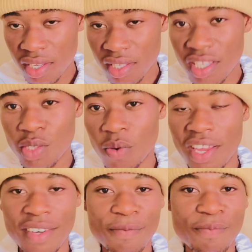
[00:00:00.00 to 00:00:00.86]
since
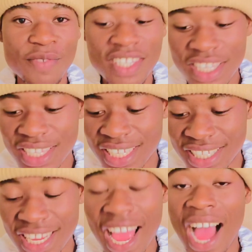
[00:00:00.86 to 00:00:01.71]
when? Since the
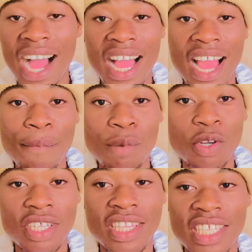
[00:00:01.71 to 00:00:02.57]
day I
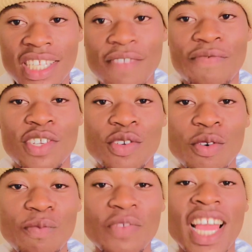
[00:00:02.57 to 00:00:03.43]
uploaded this
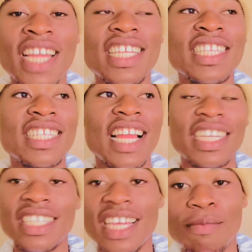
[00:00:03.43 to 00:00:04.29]
video and it's
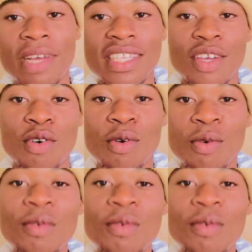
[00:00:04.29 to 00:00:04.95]
like 10 months ago.